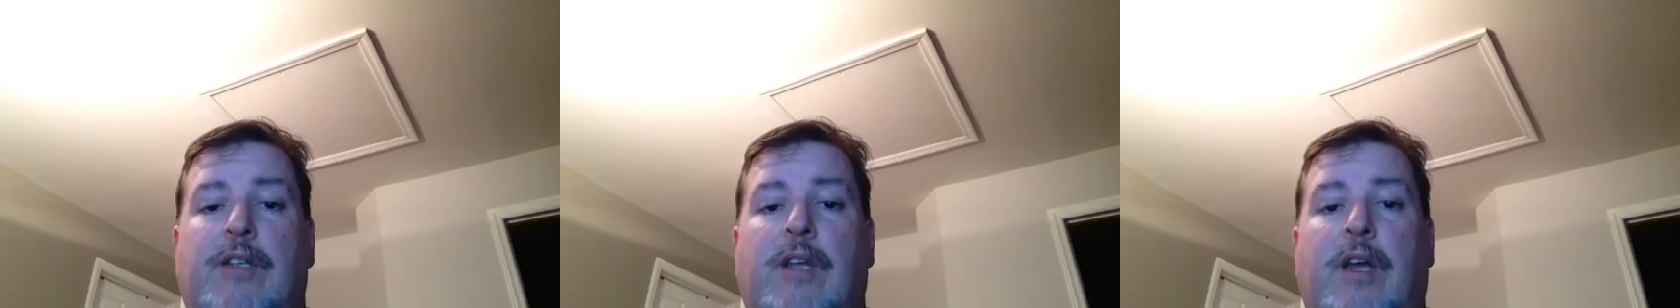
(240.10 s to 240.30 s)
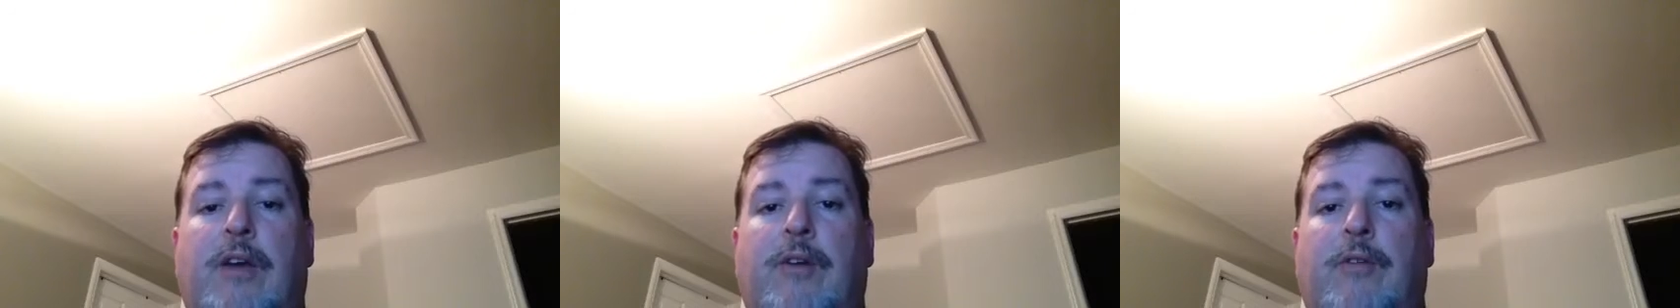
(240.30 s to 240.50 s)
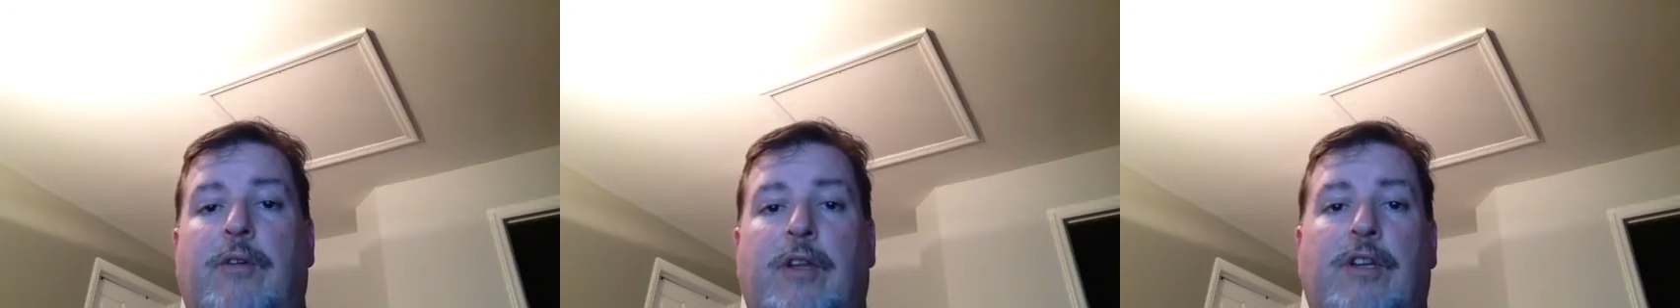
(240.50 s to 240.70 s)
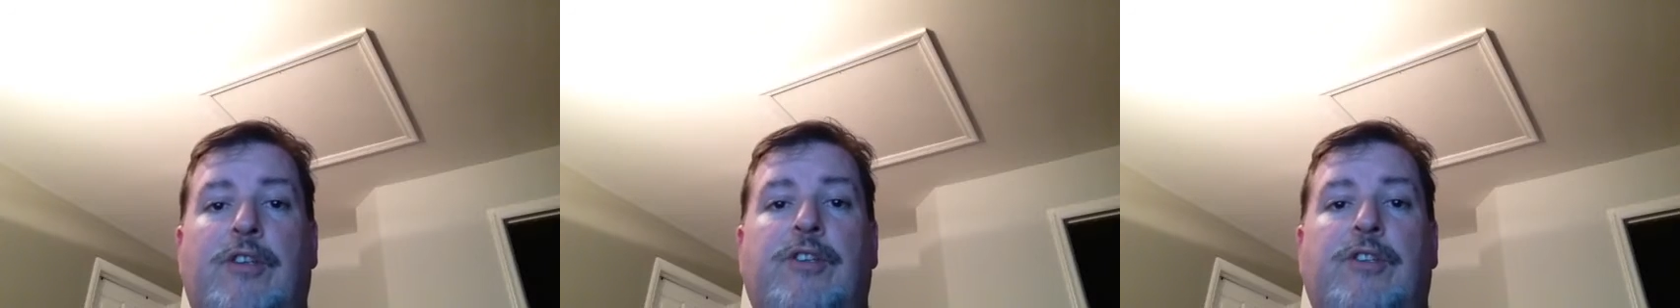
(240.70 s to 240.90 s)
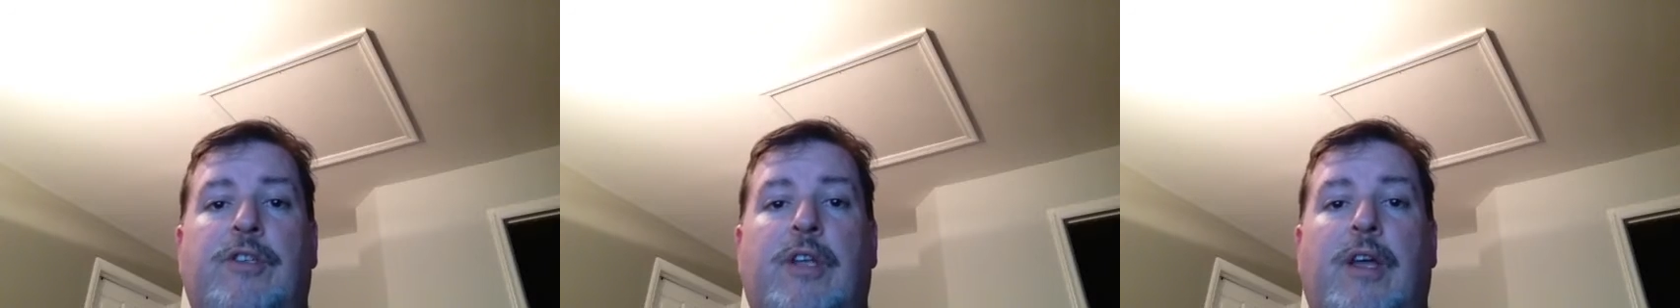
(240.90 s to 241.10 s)
day, a
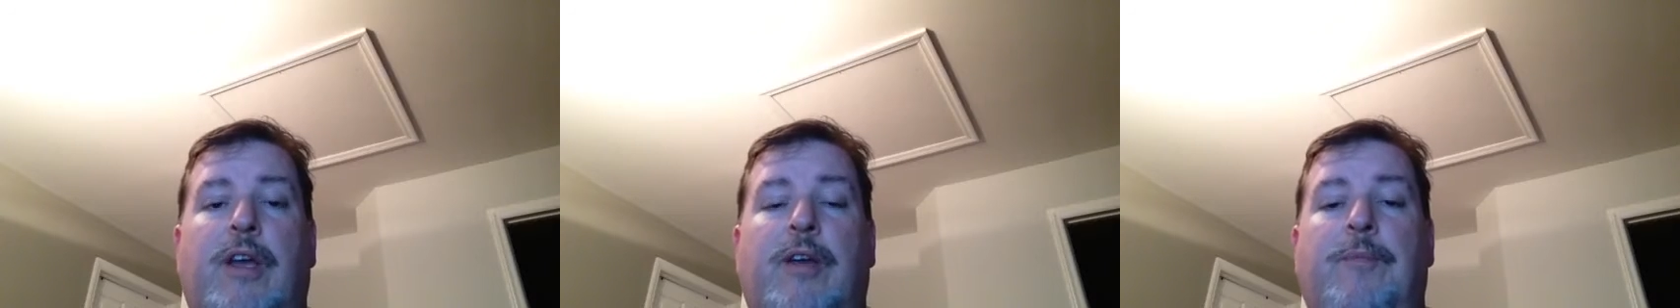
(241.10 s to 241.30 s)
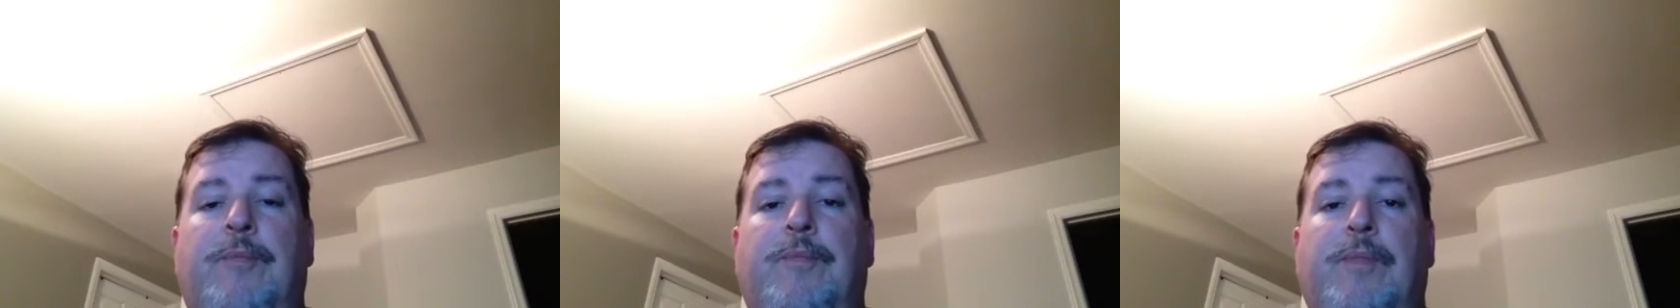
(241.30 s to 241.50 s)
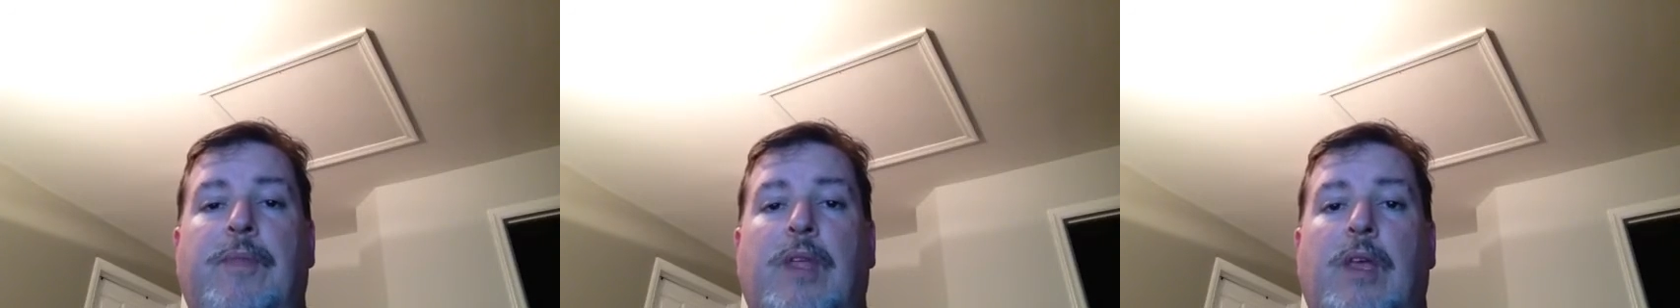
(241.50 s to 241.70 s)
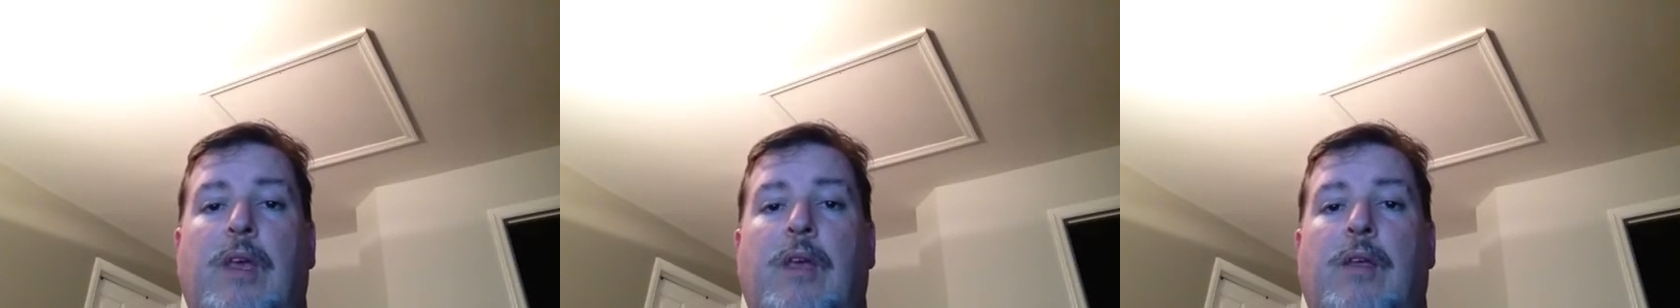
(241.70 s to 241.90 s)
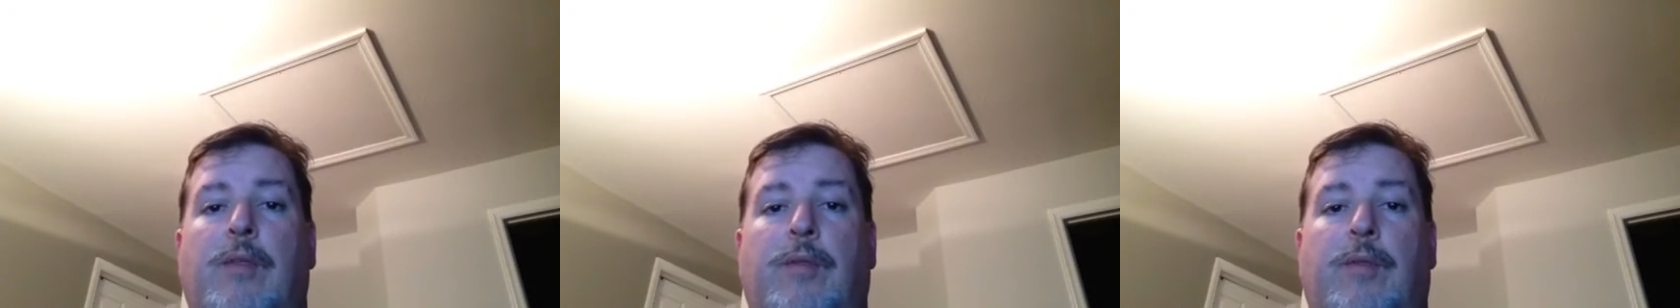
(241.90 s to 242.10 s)
religious day,
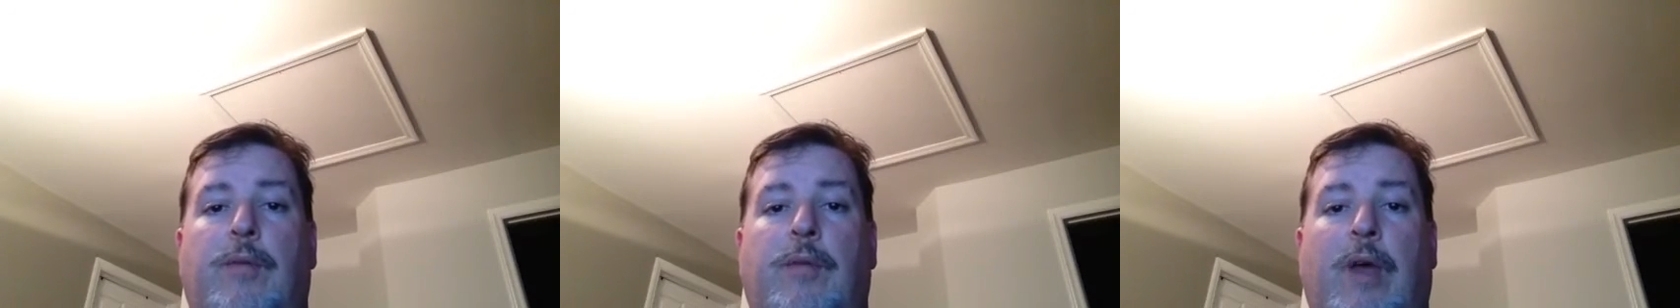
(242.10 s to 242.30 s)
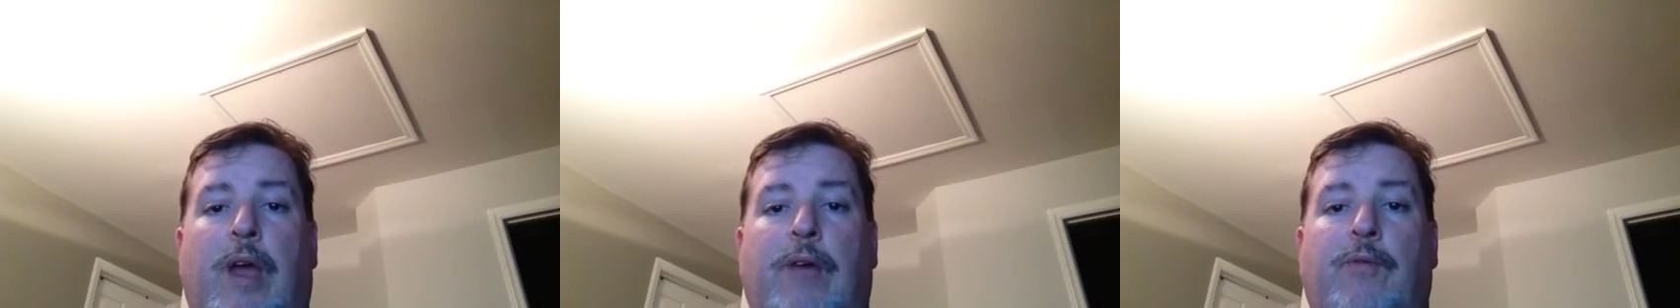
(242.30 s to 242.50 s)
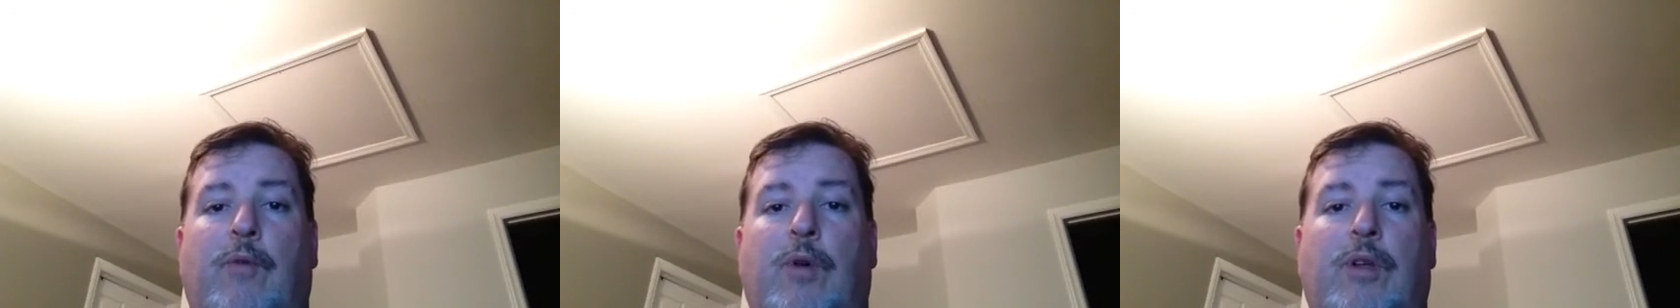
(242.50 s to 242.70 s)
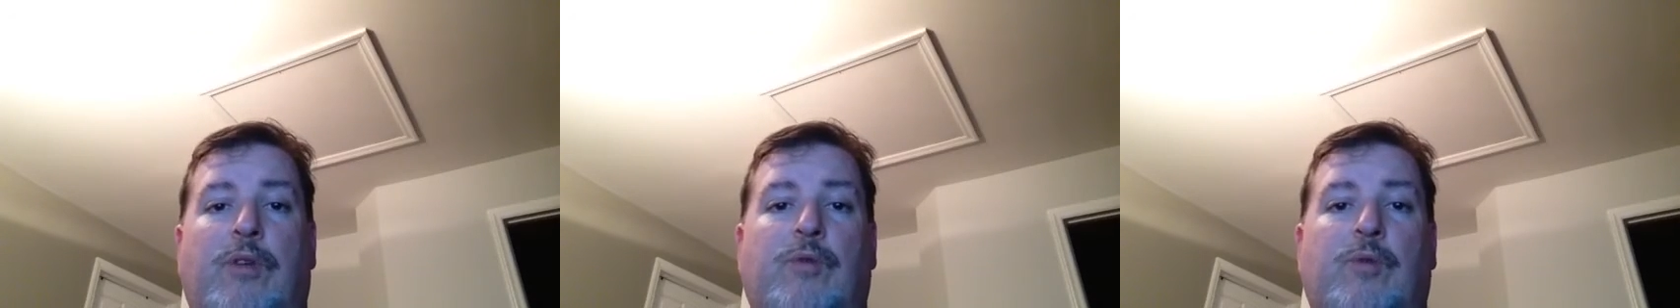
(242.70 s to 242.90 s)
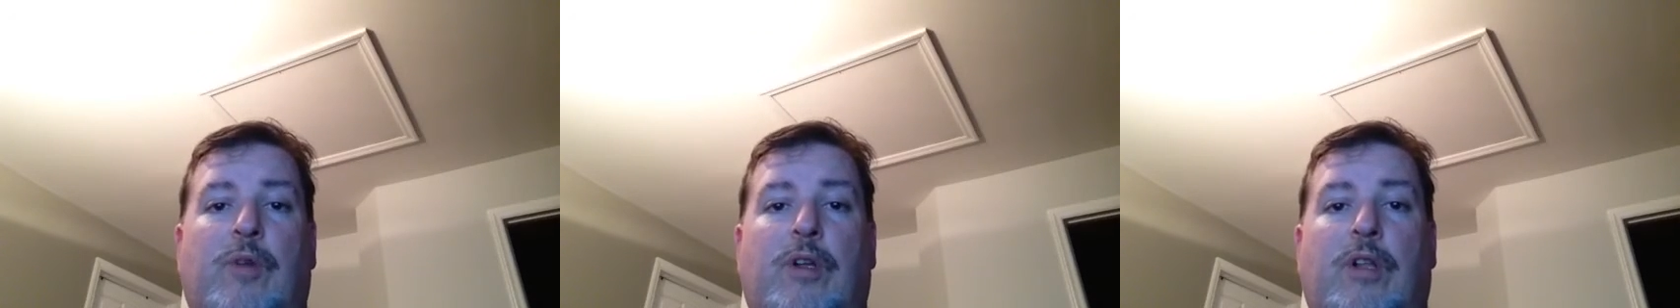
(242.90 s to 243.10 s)
everyone
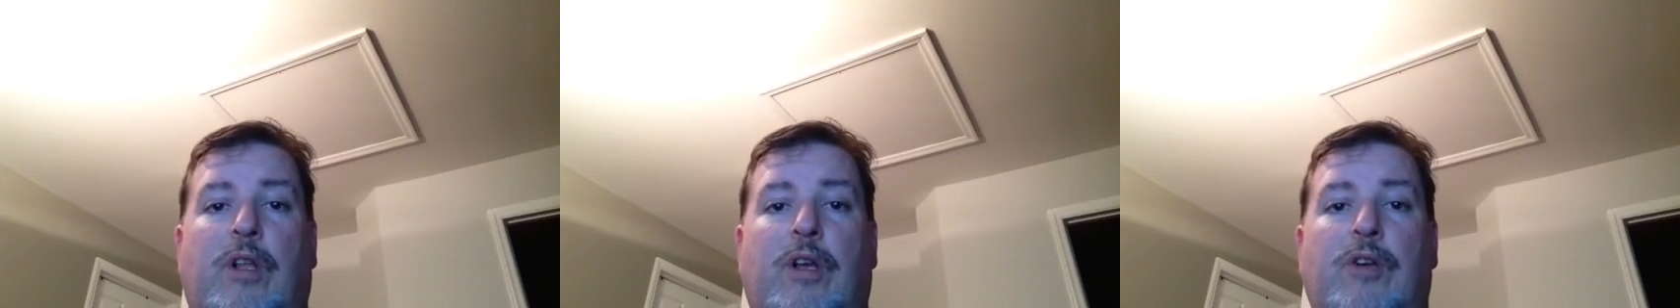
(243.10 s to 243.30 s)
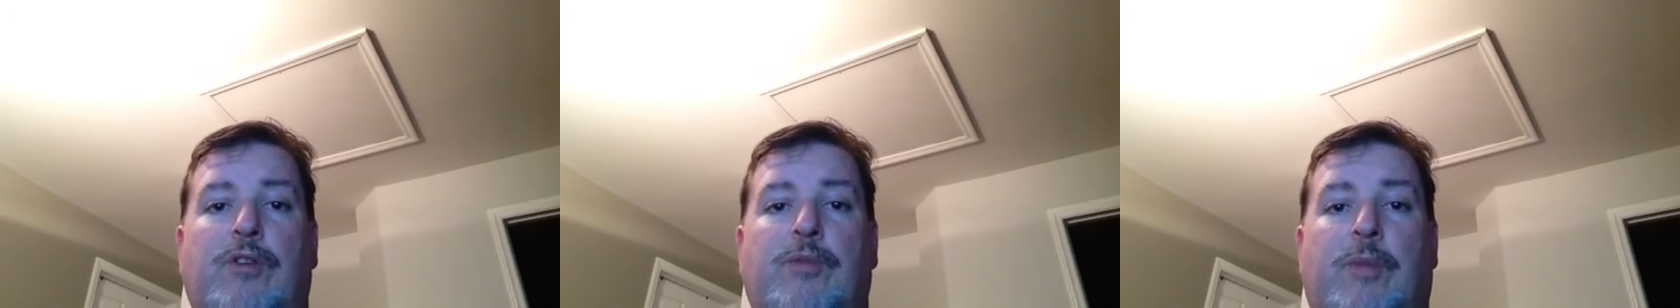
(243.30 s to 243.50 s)
else would close,